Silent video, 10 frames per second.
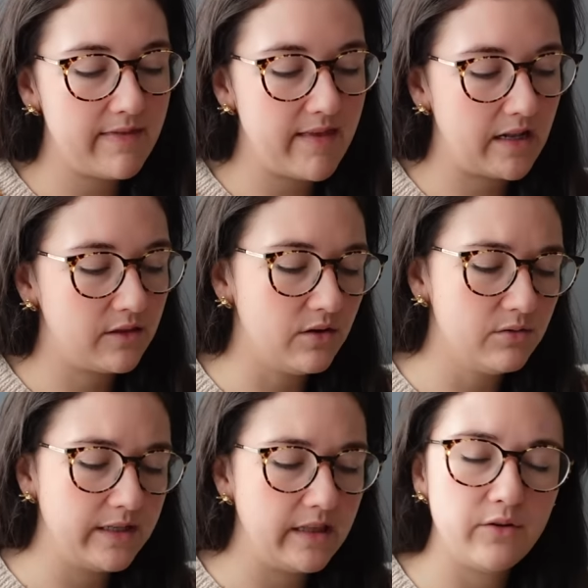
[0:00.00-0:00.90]
And then I thought,
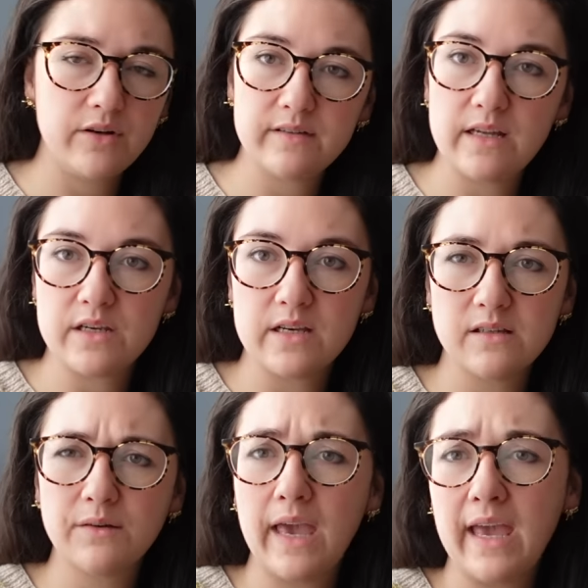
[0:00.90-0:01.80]
oh, I need 300
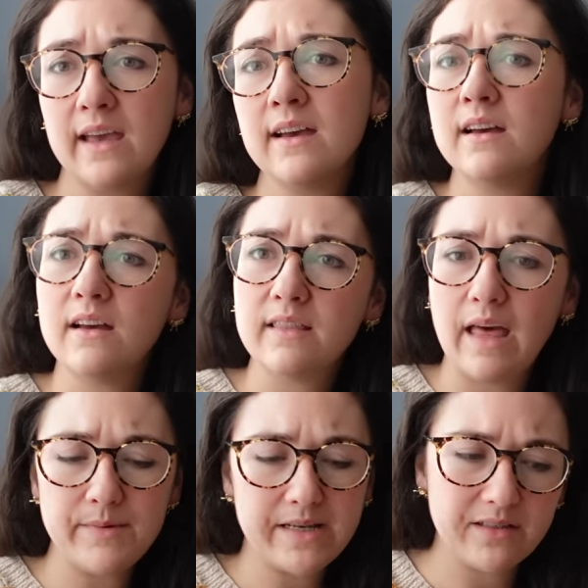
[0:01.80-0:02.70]
stitches. Okay,
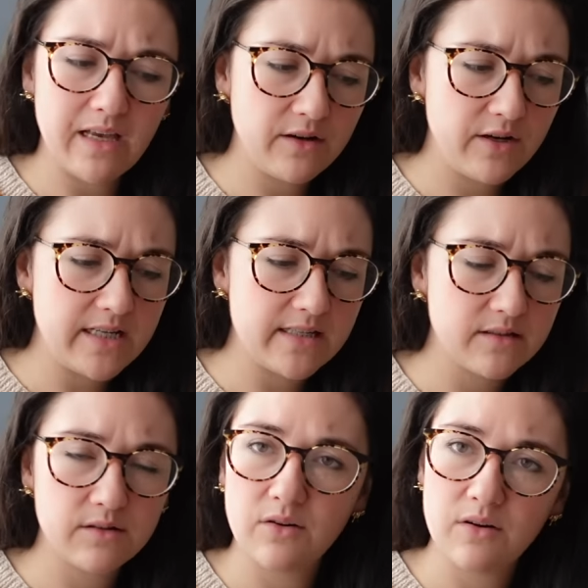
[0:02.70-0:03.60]
that means I have to
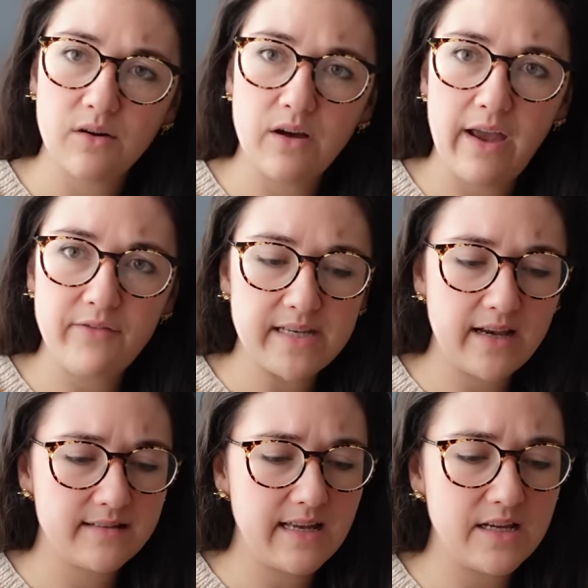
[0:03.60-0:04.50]
increase every
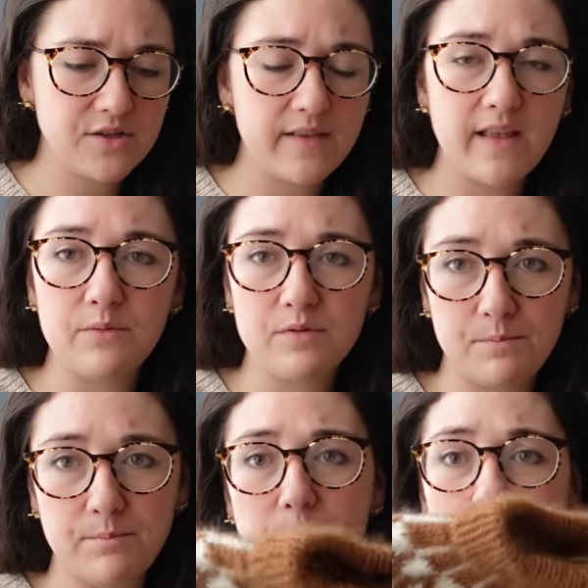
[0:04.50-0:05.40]
second stitch. And then it was
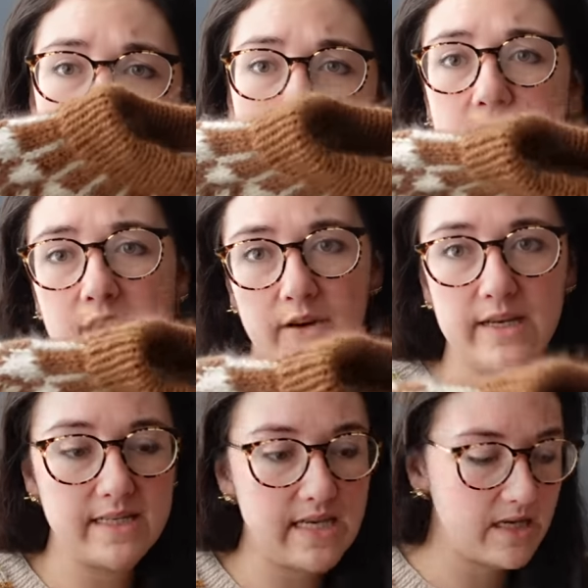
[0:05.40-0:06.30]
puckering like
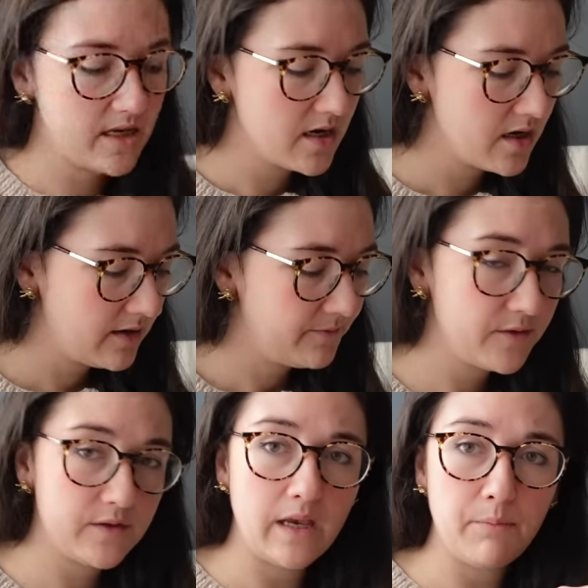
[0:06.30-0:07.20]
crazy.
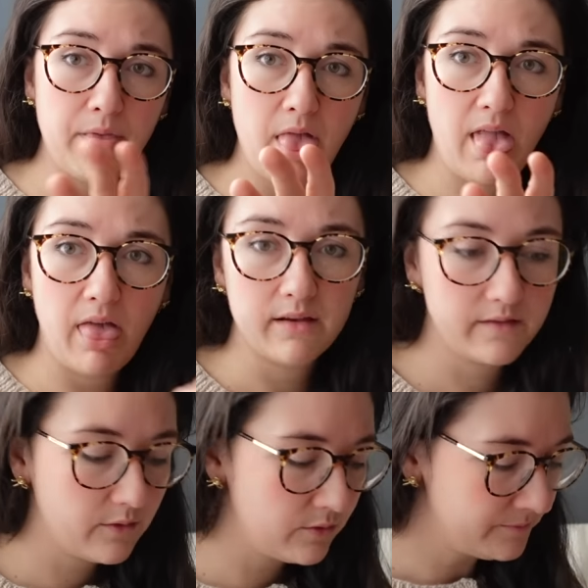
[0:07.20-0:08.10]
It's just like, pleh.
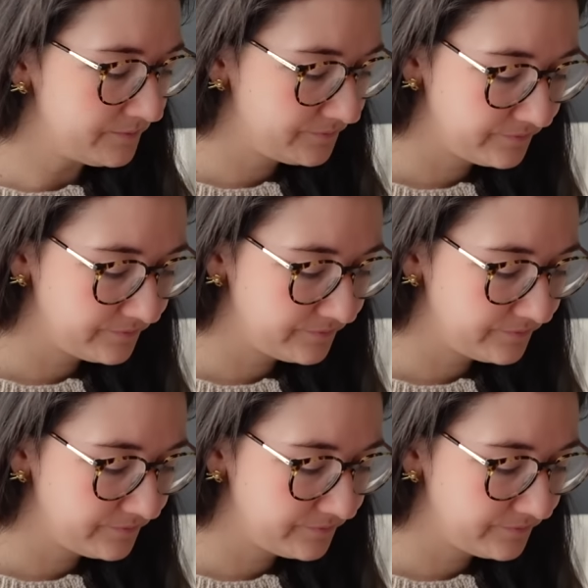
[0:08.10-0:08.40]
So,